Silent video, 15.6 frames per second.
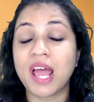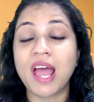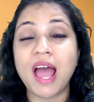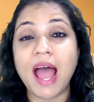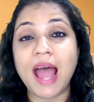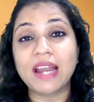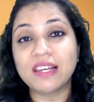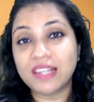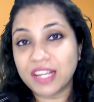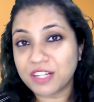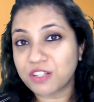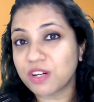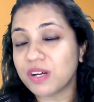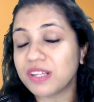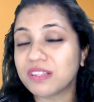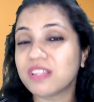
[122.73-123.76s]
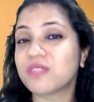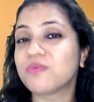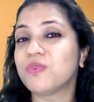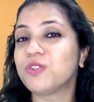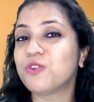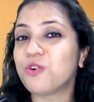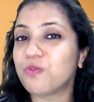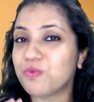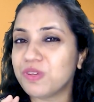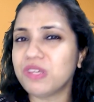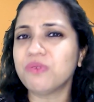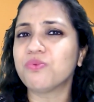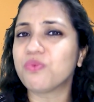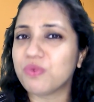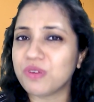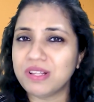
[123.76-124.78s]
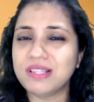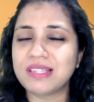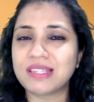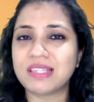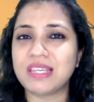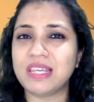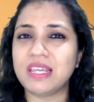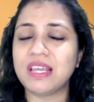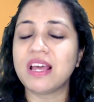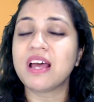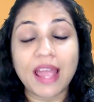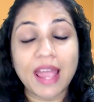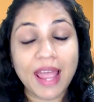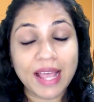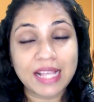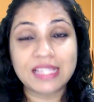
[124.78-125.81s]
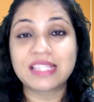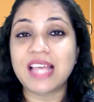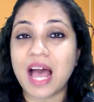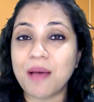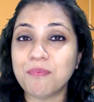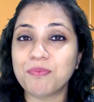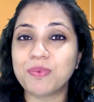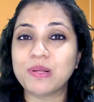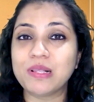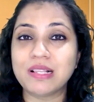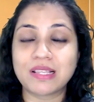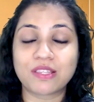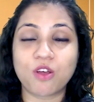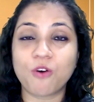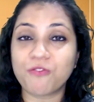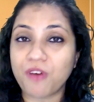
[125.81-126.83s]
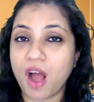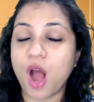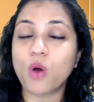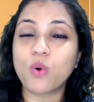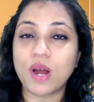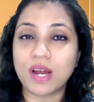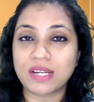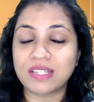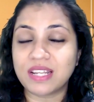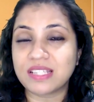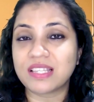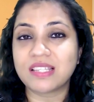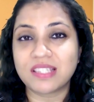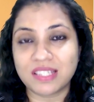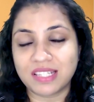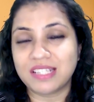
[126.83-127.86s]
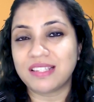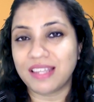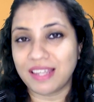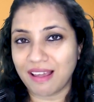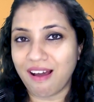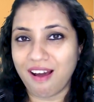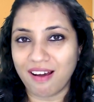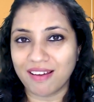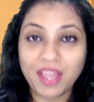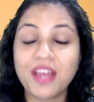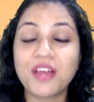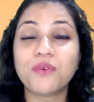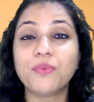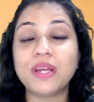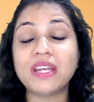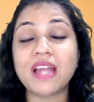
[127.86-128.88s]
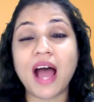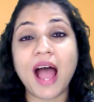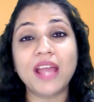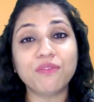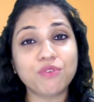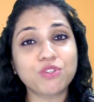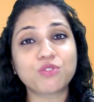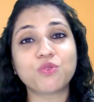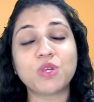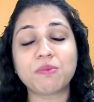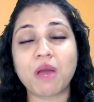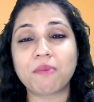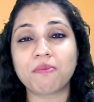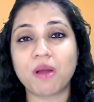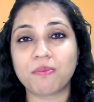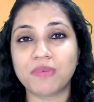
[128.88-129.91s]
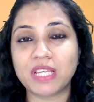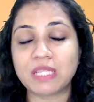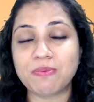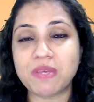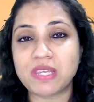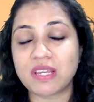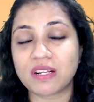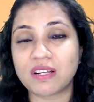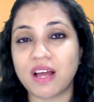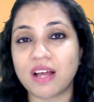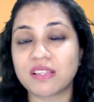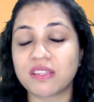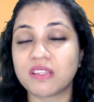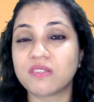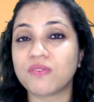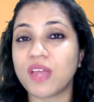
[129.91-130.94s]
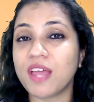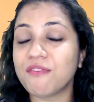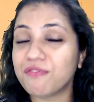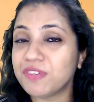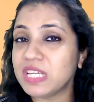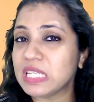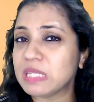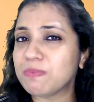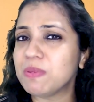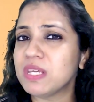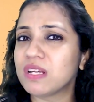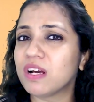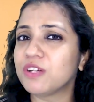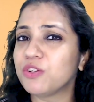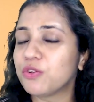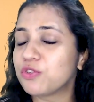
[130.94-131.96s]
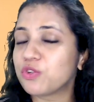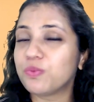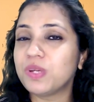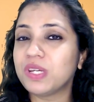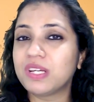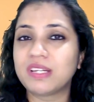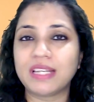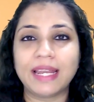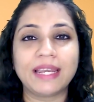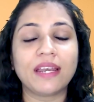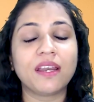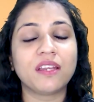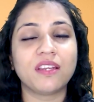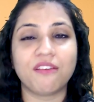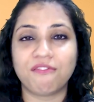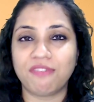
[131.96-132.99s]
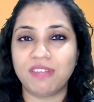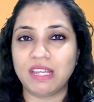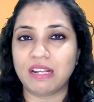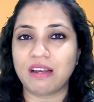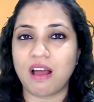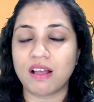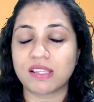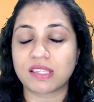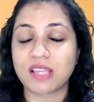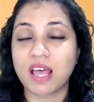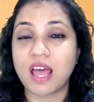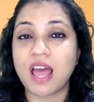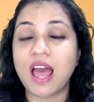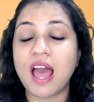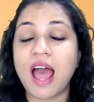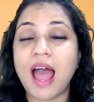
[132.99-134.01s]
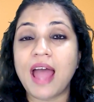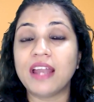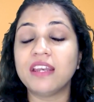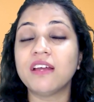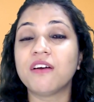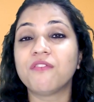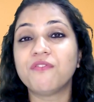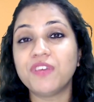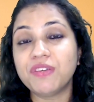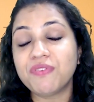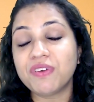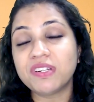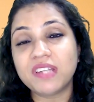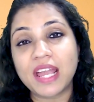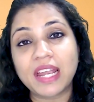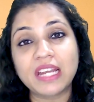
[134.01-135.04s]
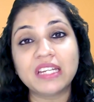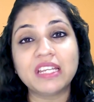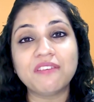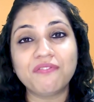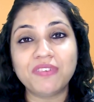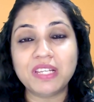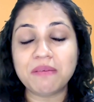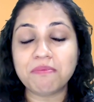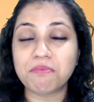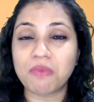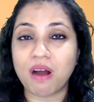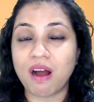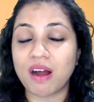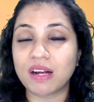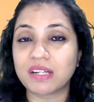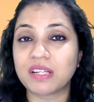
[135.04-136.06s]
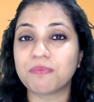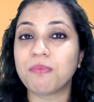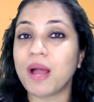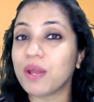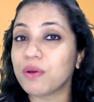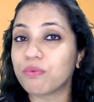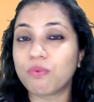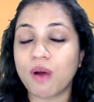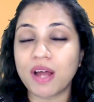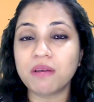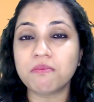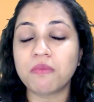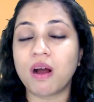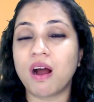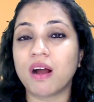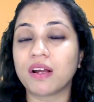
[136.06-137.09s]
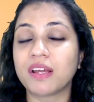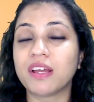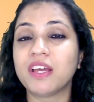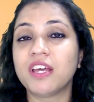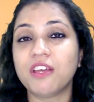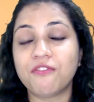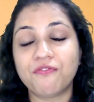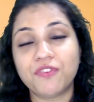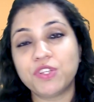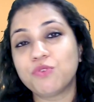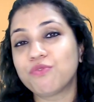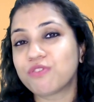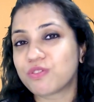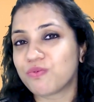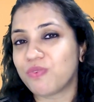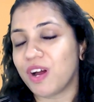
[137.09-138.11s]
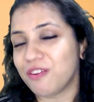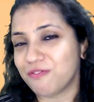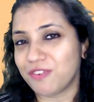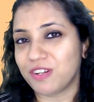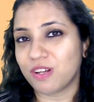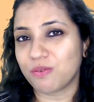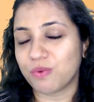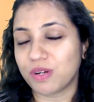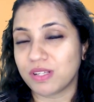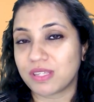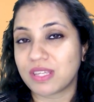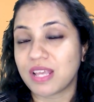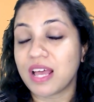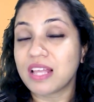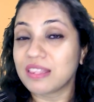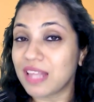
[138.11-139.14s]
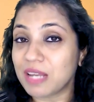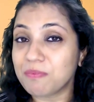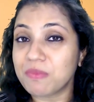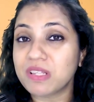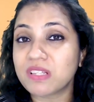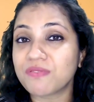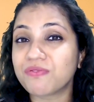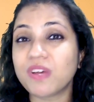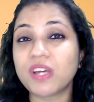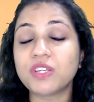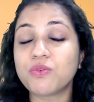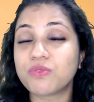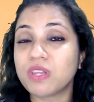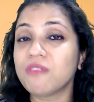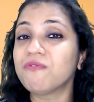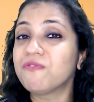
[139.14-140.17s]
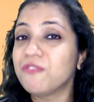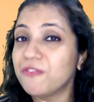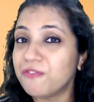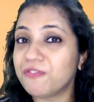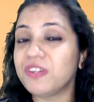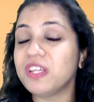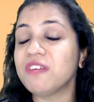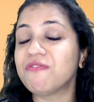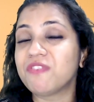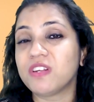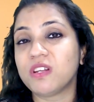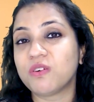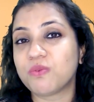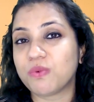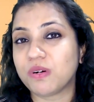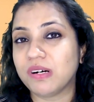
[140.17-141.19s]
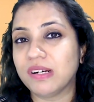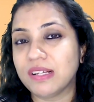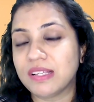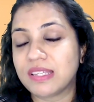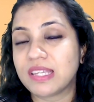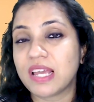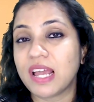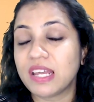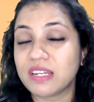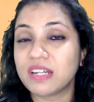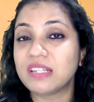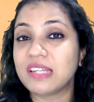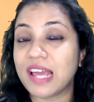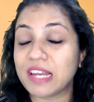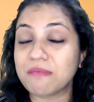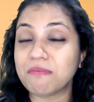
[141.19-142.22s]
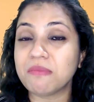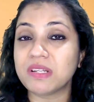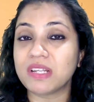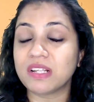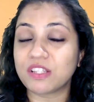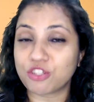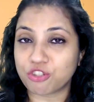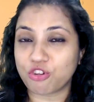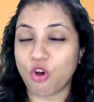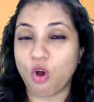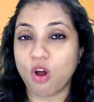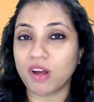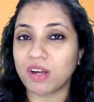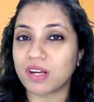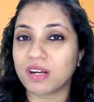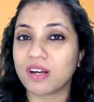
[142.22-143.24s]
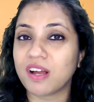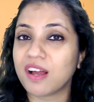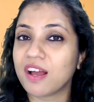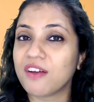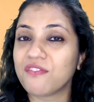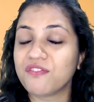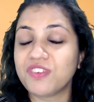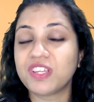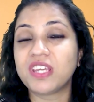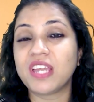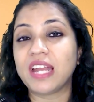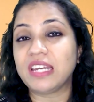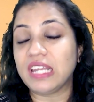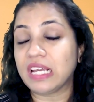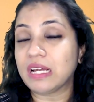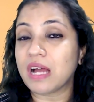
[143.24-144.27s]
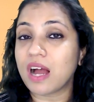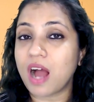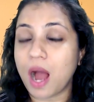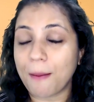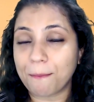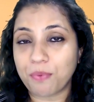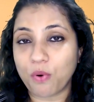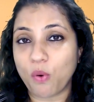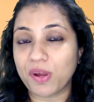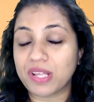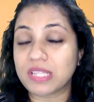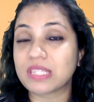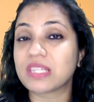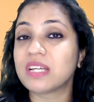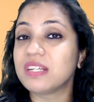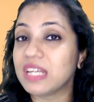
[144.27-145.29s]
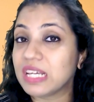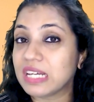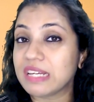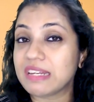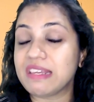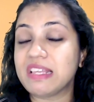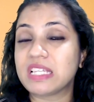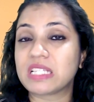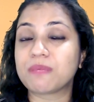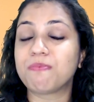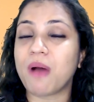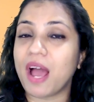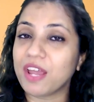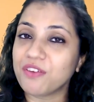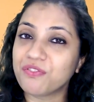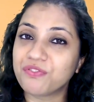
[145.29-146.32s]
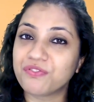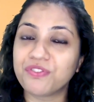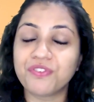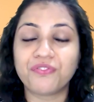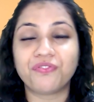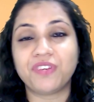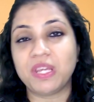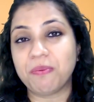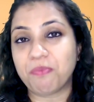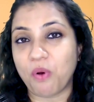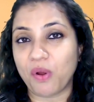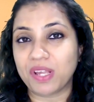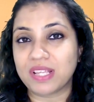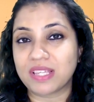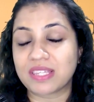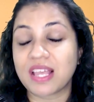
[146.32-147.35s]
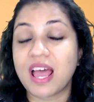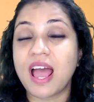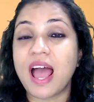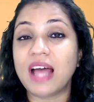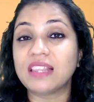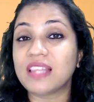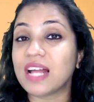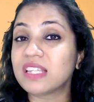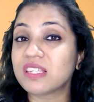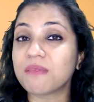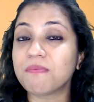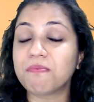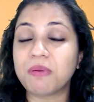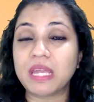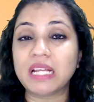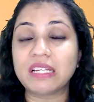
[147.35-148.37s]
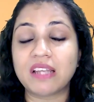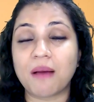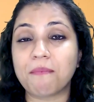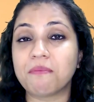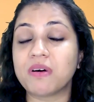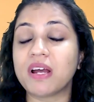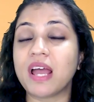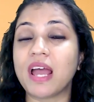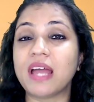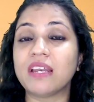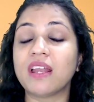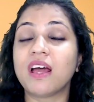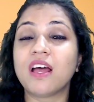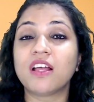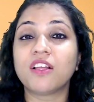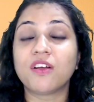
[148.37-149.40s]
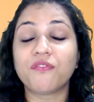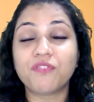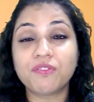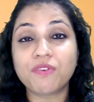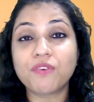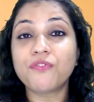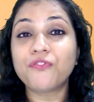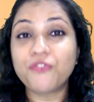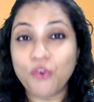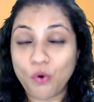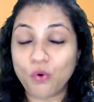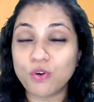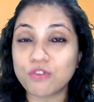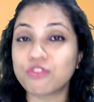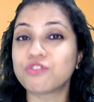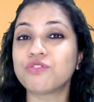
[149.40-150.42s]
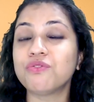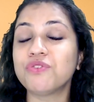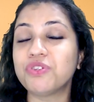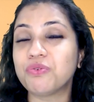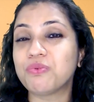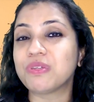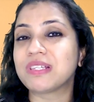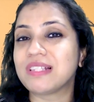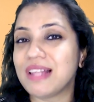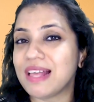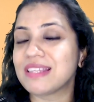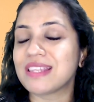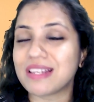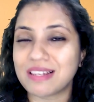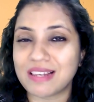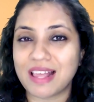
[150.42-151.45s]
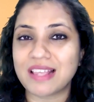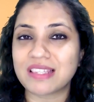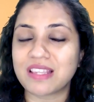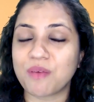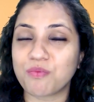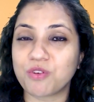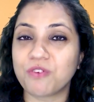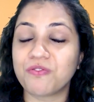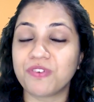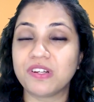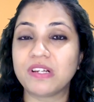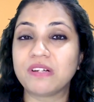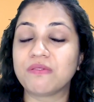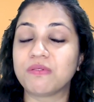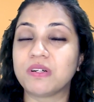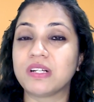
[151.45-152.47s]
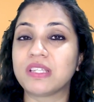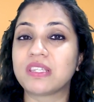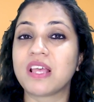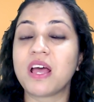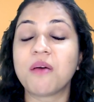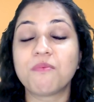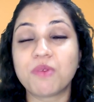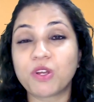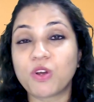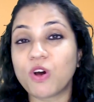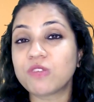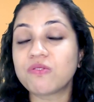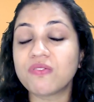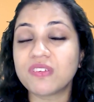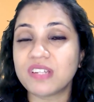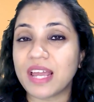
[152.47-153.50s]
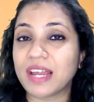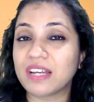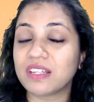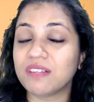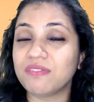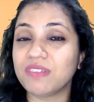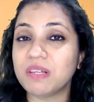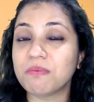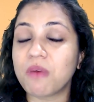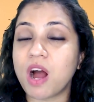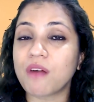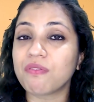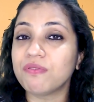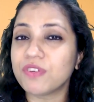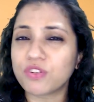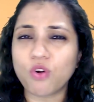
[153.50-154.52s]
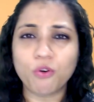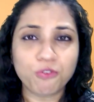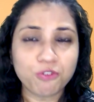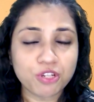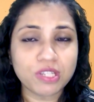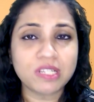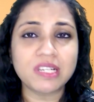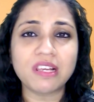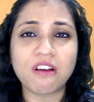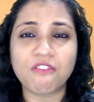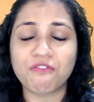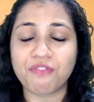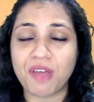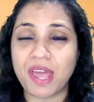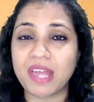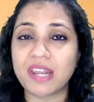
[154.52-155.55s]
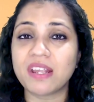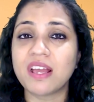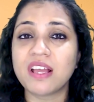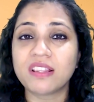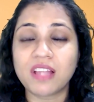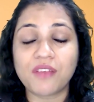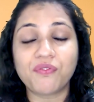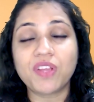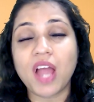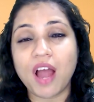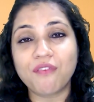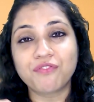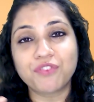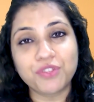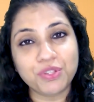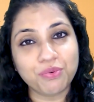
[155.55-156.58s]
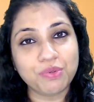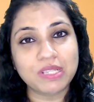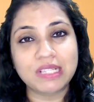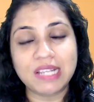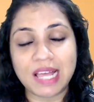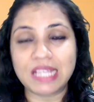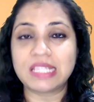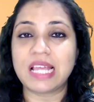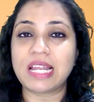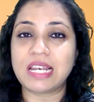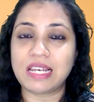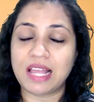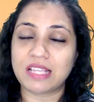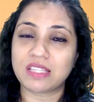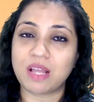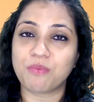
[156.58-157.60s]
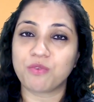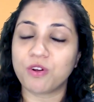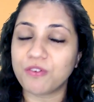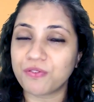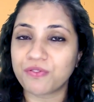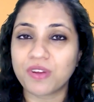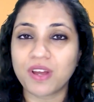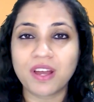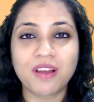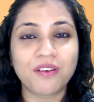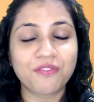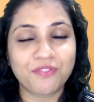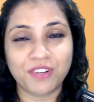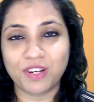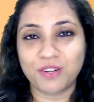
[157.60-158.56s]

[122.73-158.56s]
And later in this video, we will see examples of how unnecessary they are. When I was doing my public speaking classes, every speaker used to be graded in every class, and we were negatively marked by 1 mark if we used 1 filler words. That means if we are using 50 filler words in a 10 minutes talk, we're getting our points decreased by 50 points, and that's a big number. And we were forced to use less and less number of filler words because we were negatively marked. We were consciously aware that we have to use less and less number of filler